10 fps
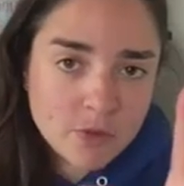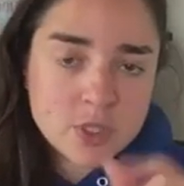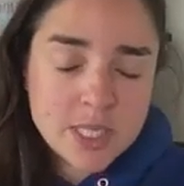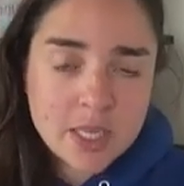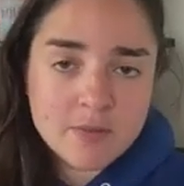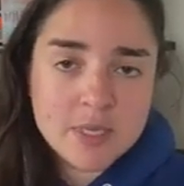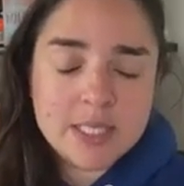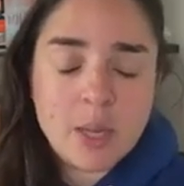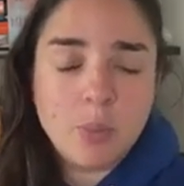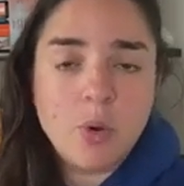for sake of
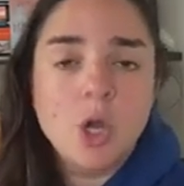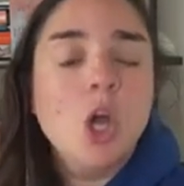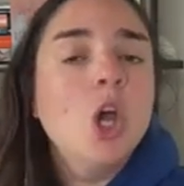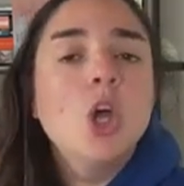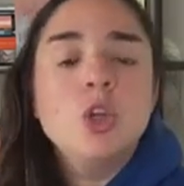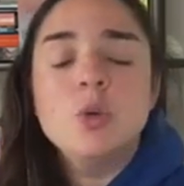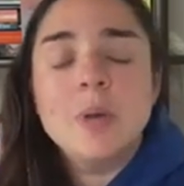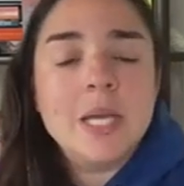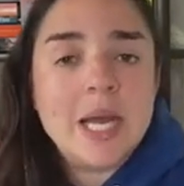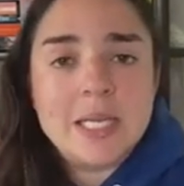example, you
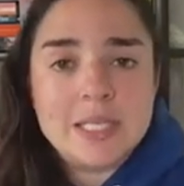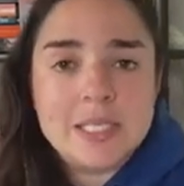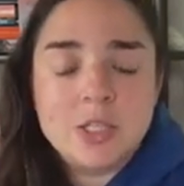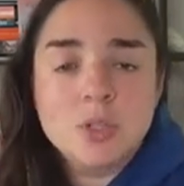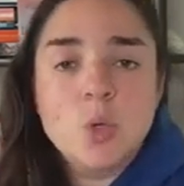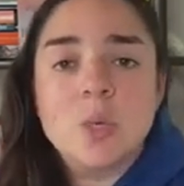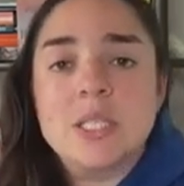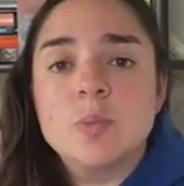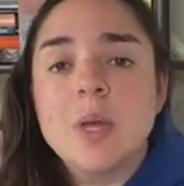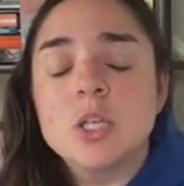may not necessarily
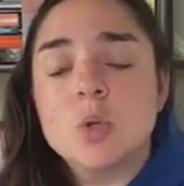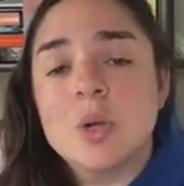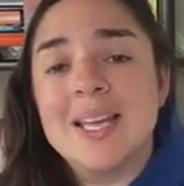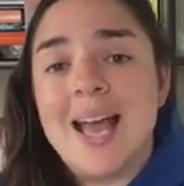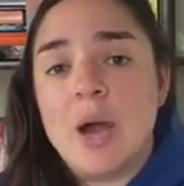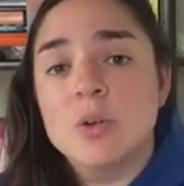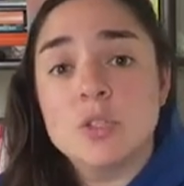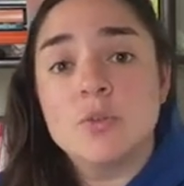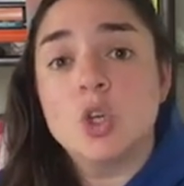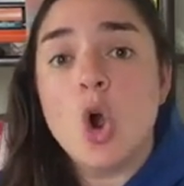want to spend 20
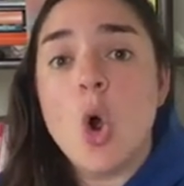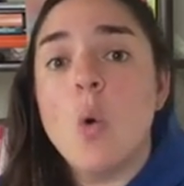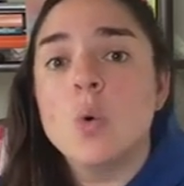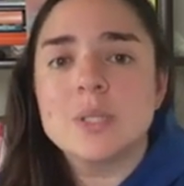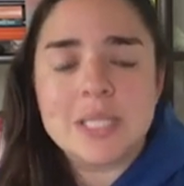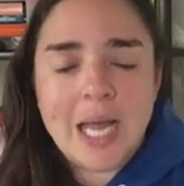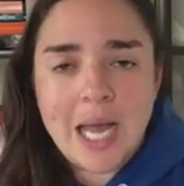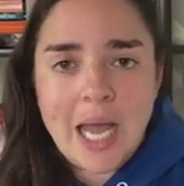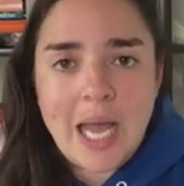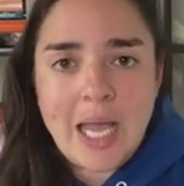hours of your own
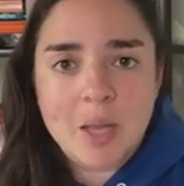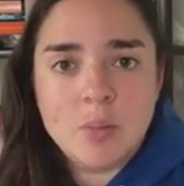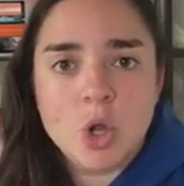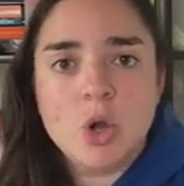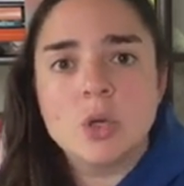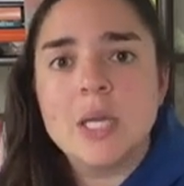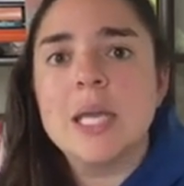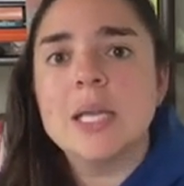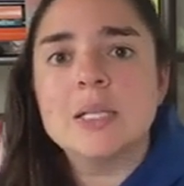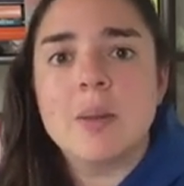time
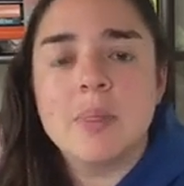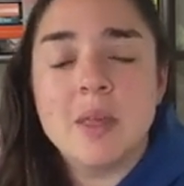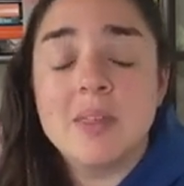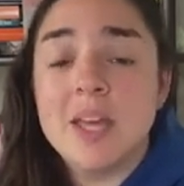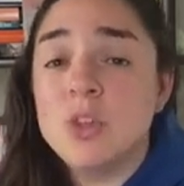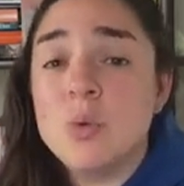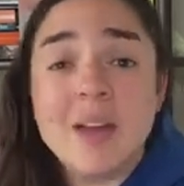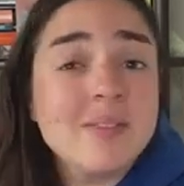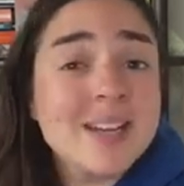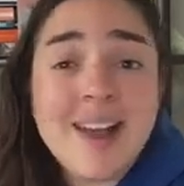creating something that you
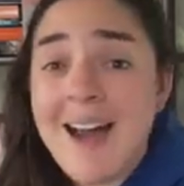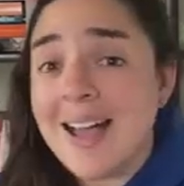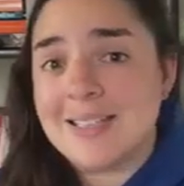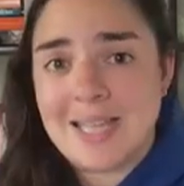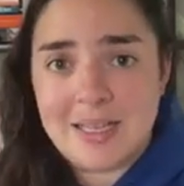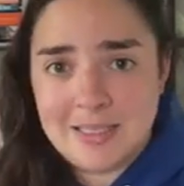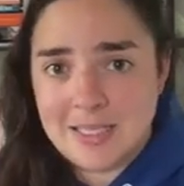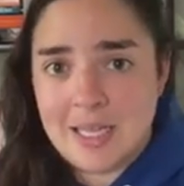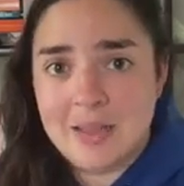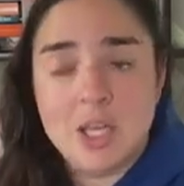have not
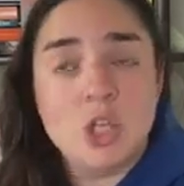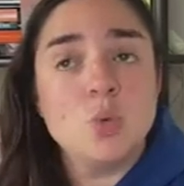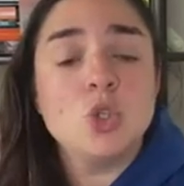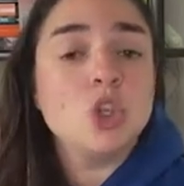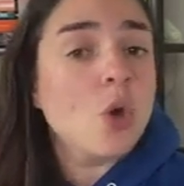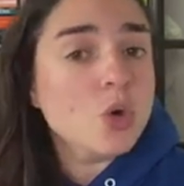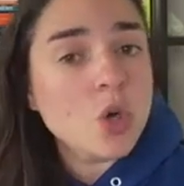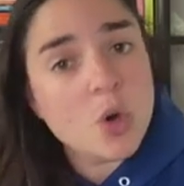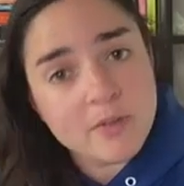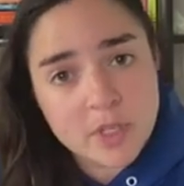tested, that you don't
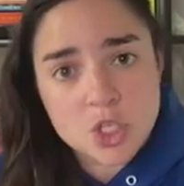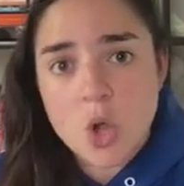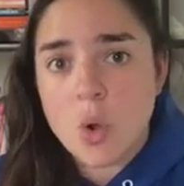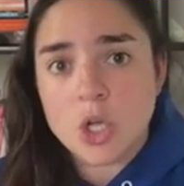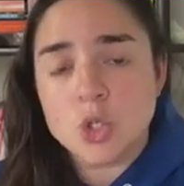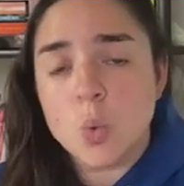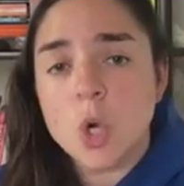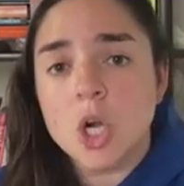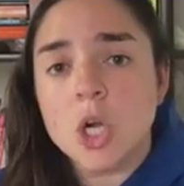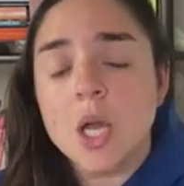know if it's going to
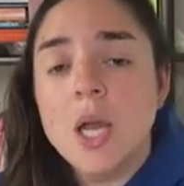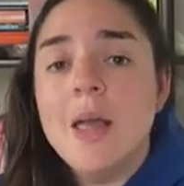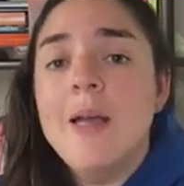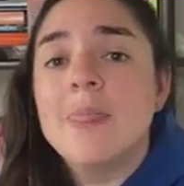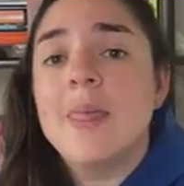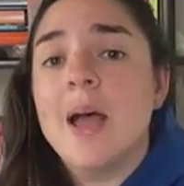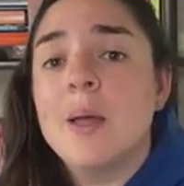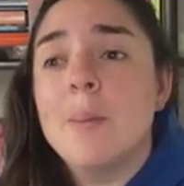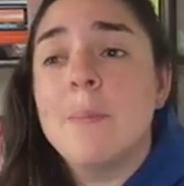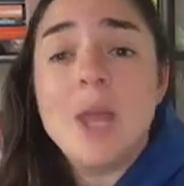work,
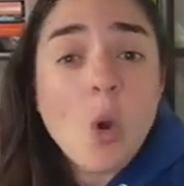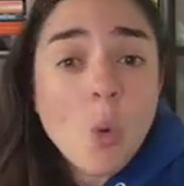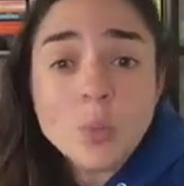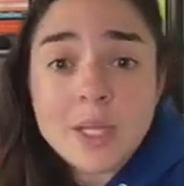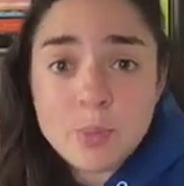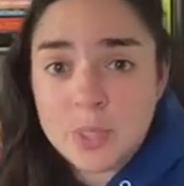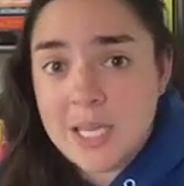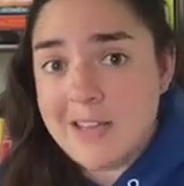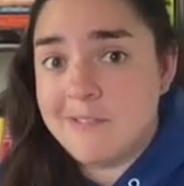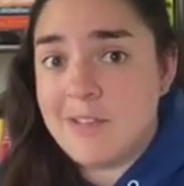that may only
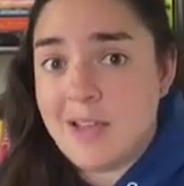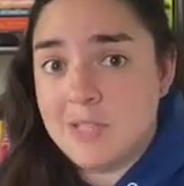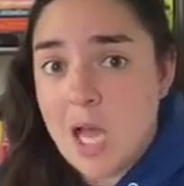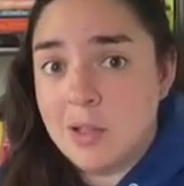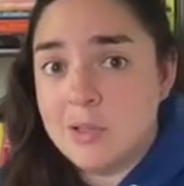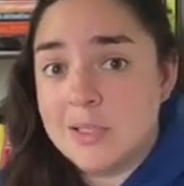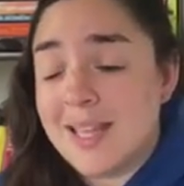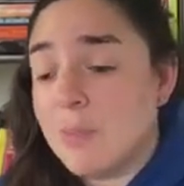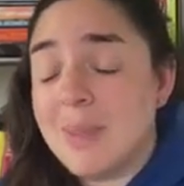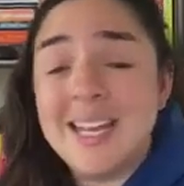bring in
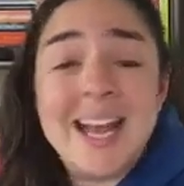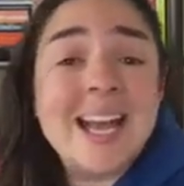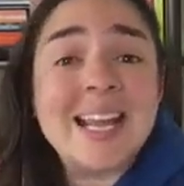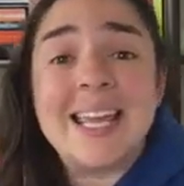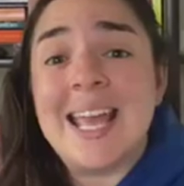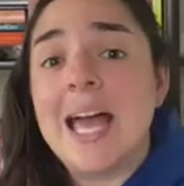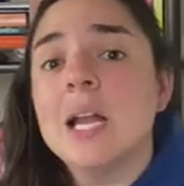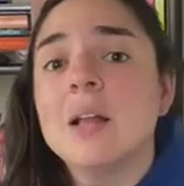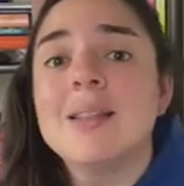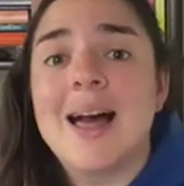$5, that may not
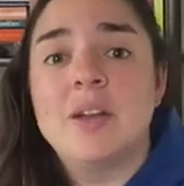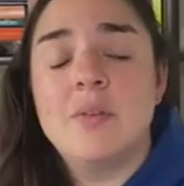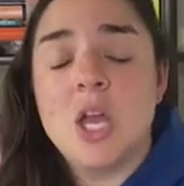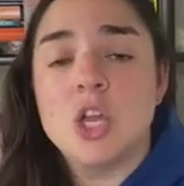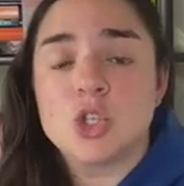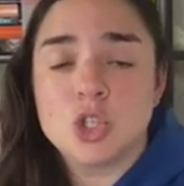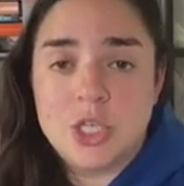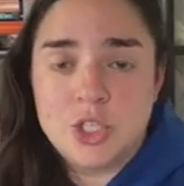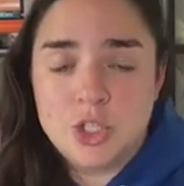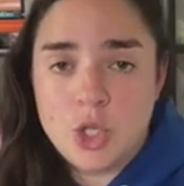get a lot of
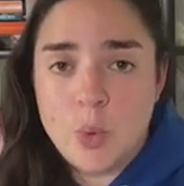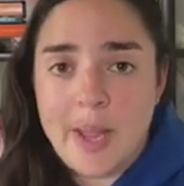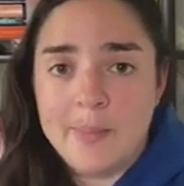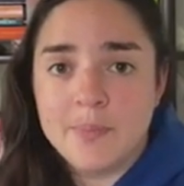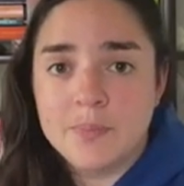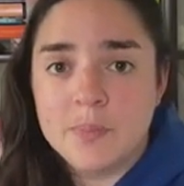interest to it.